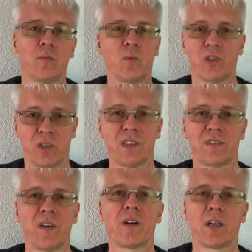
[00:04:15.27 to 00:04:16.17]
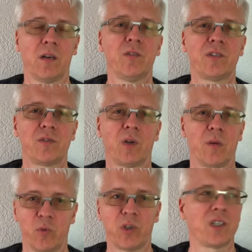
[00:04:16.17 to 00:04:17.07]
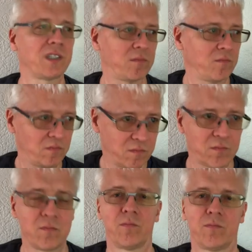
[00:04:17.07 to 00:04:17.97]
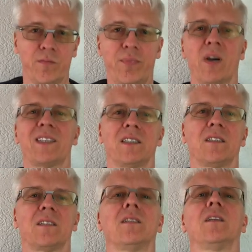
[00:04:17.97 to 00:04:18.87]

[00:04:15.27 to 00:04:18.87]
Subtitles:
which is very close to him, which is present.